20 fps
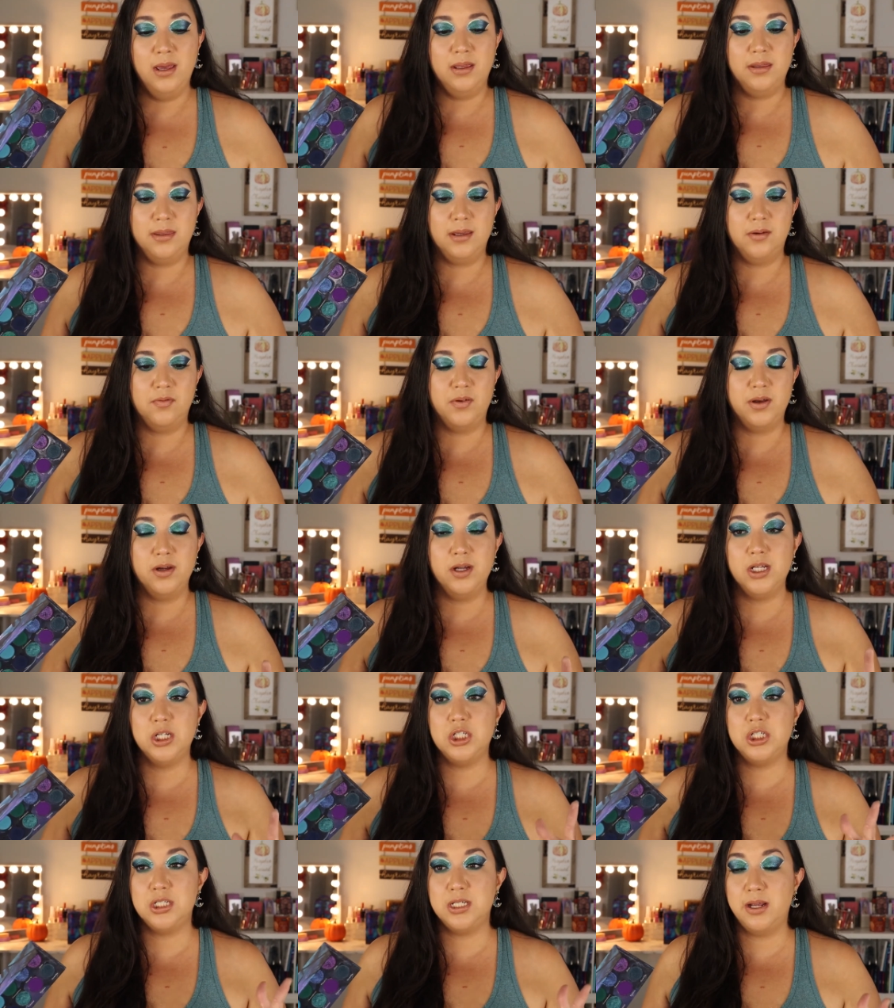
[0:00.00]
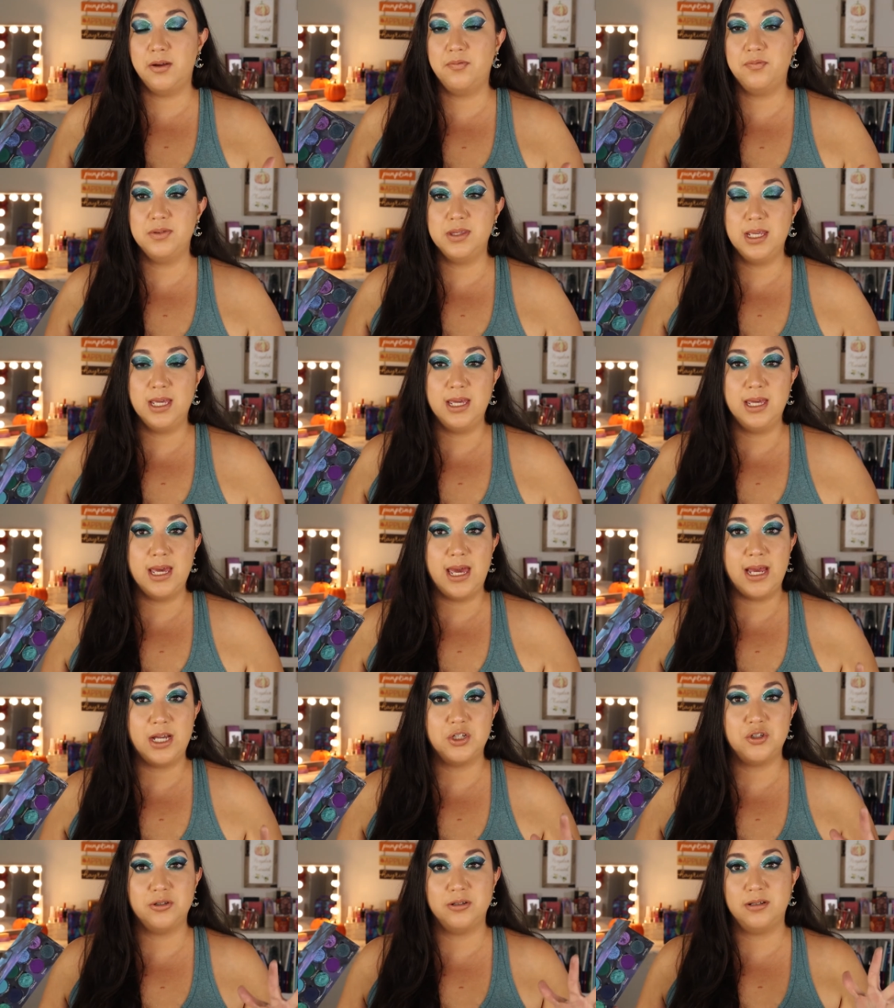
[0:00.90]
They're very shifty,
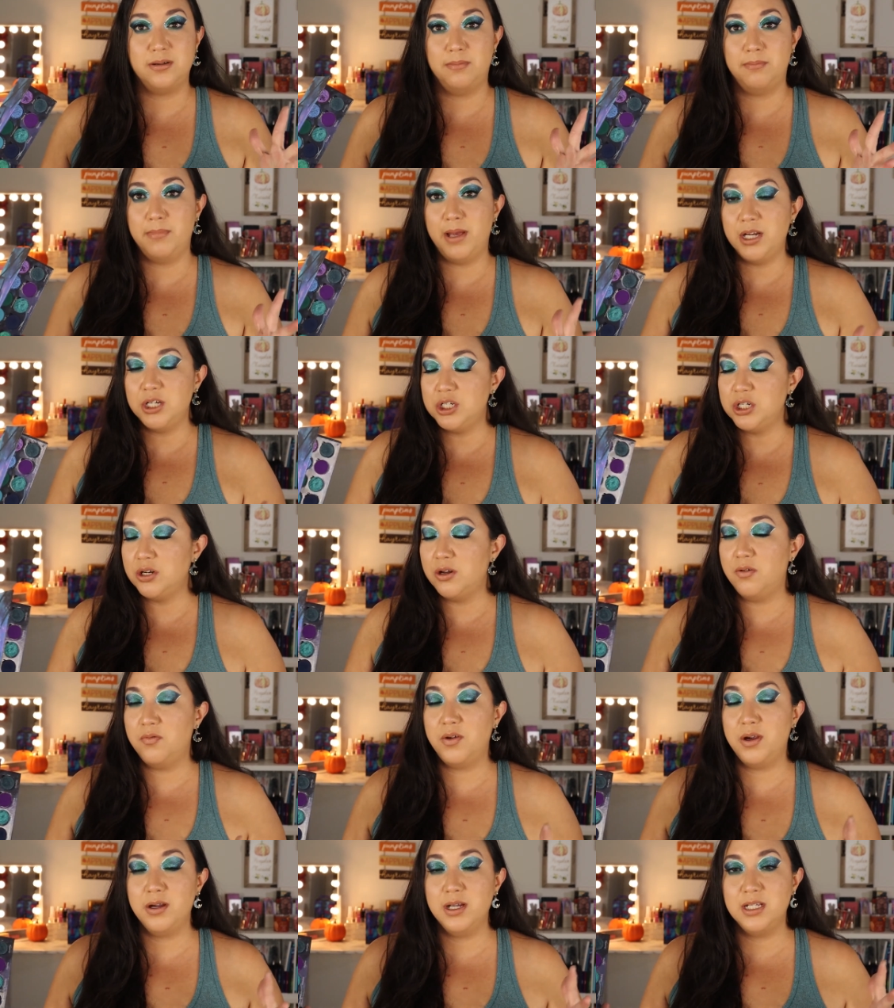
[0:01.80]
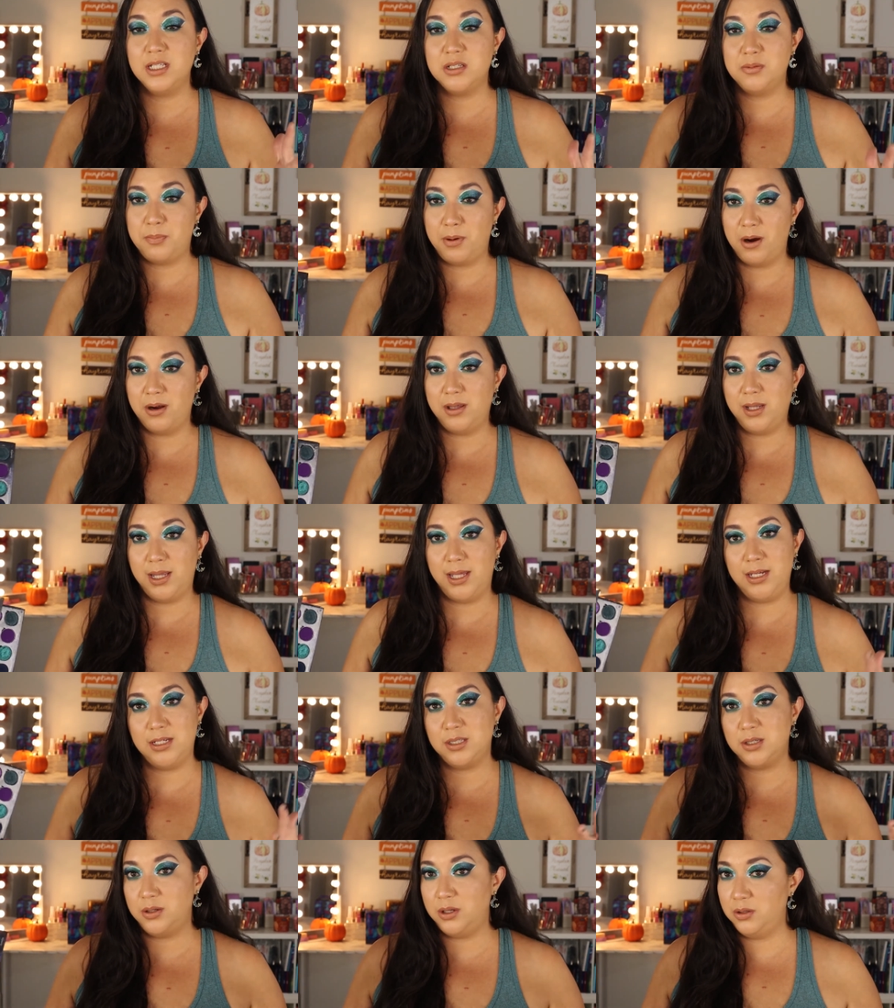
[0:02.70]
extra dimensional, very sparkly.
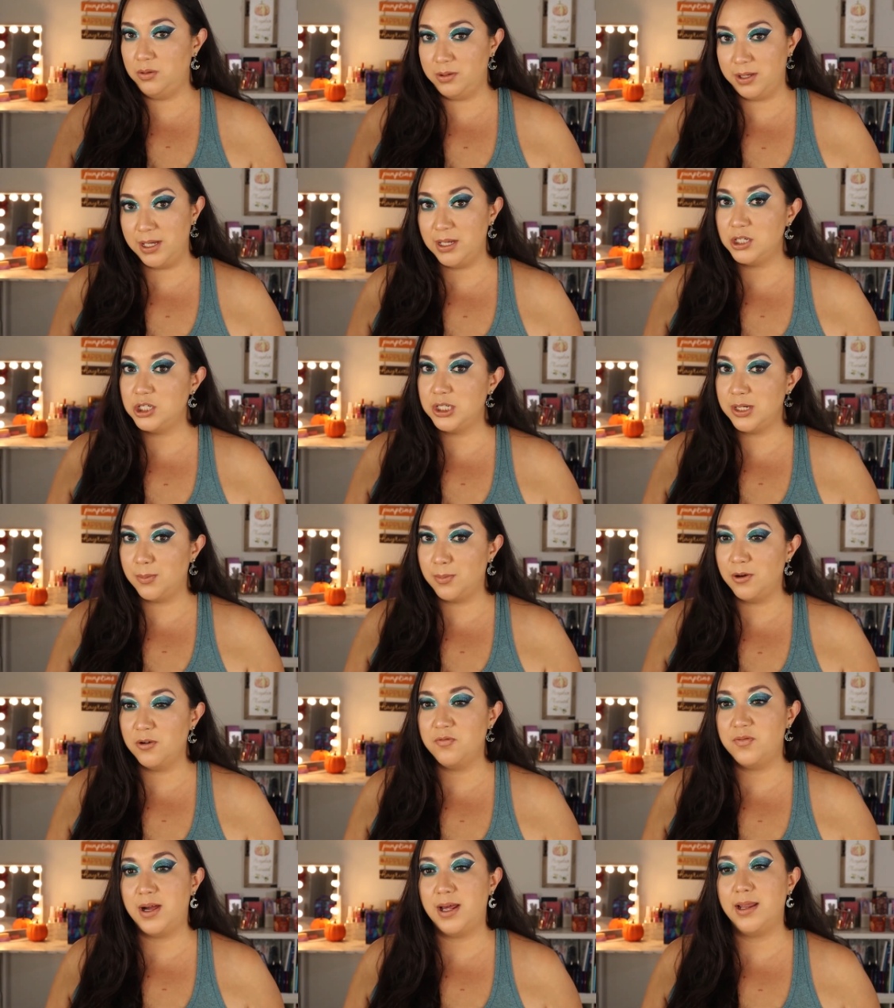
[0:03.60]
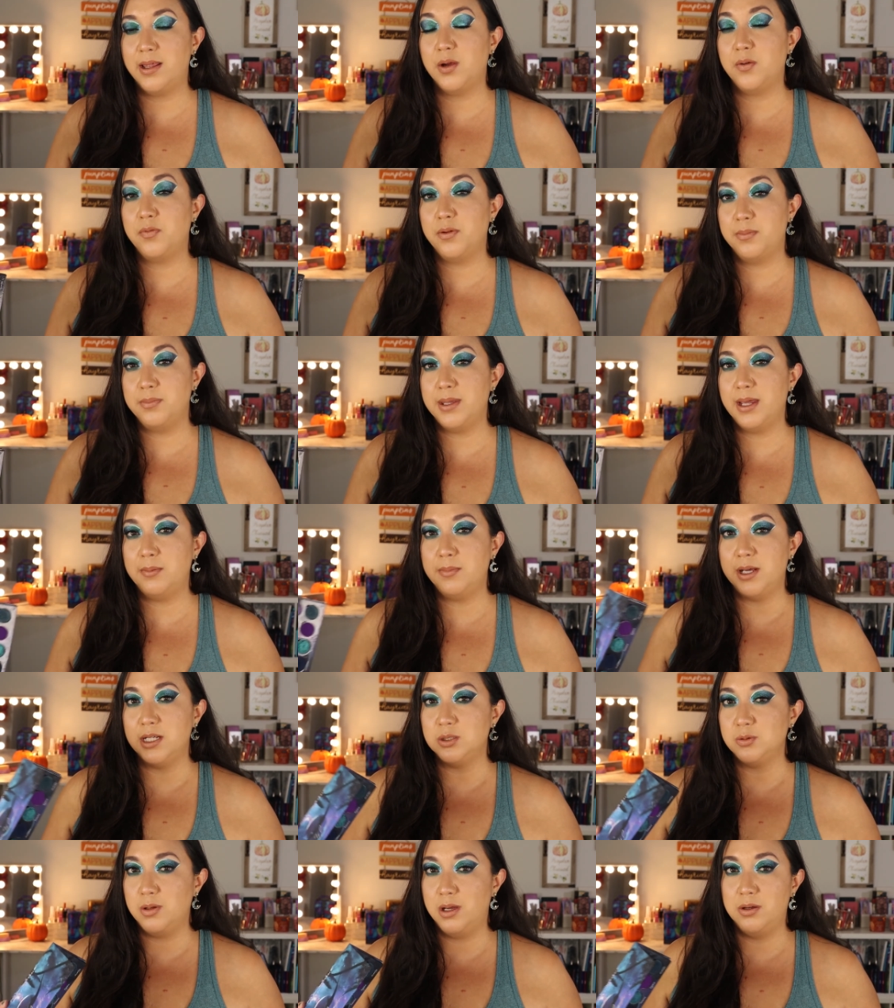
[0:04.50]
So you'll get shimmer fallout from them
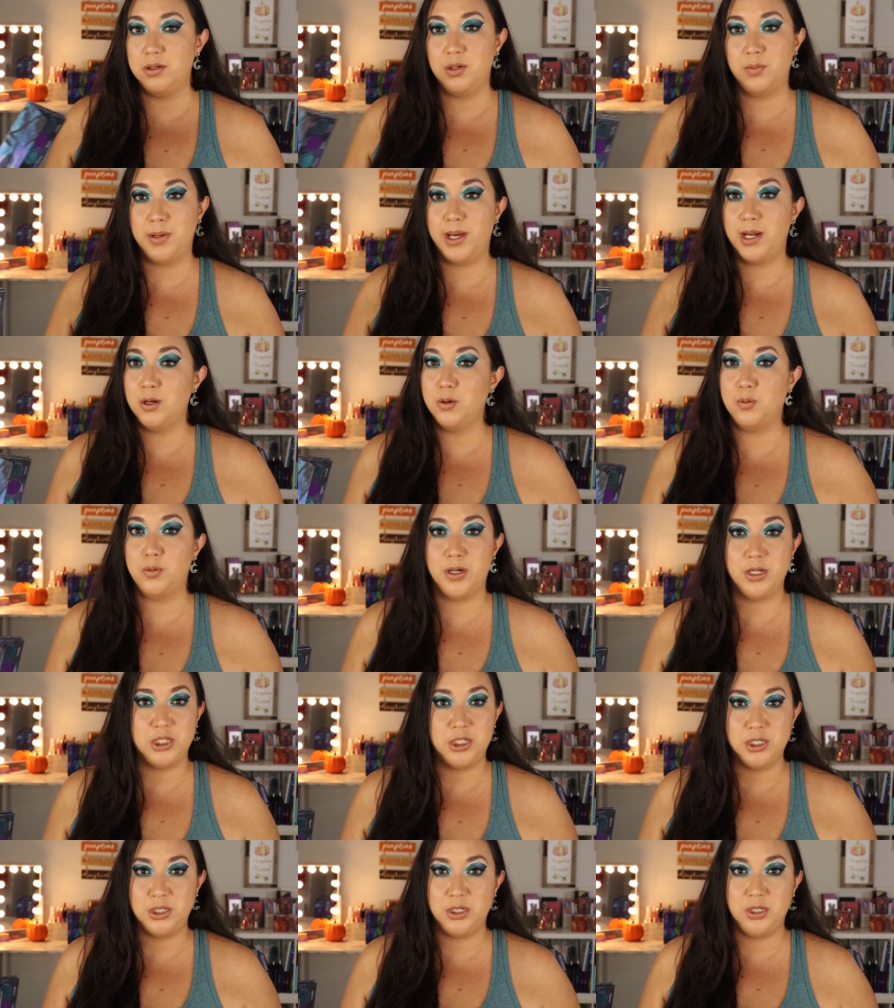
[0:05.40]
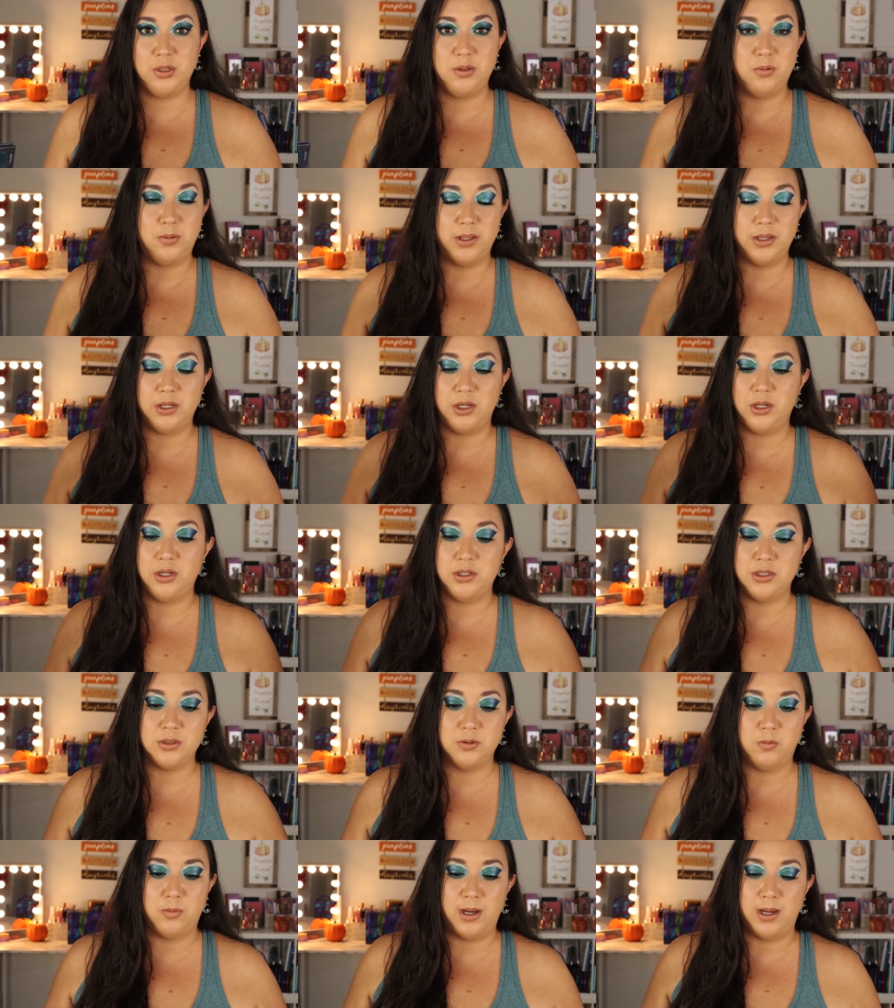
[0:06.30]
as well, no matter what you do, whether you use
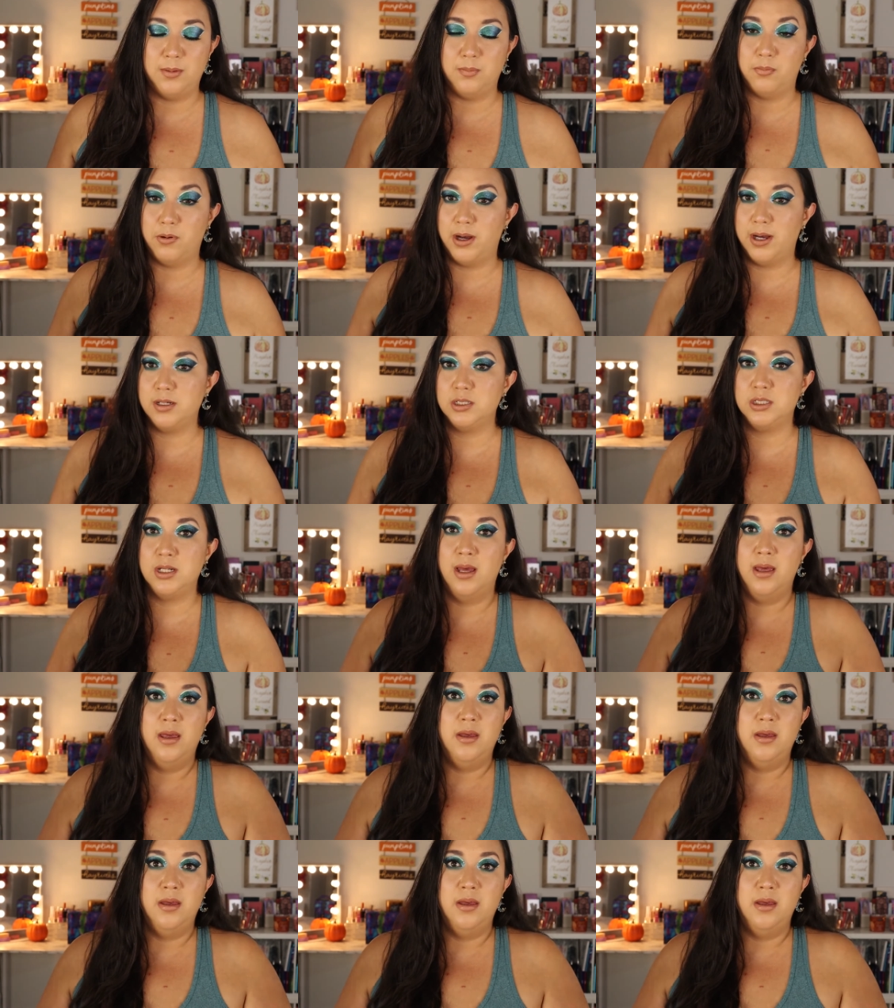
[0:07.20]
a wet brush brush,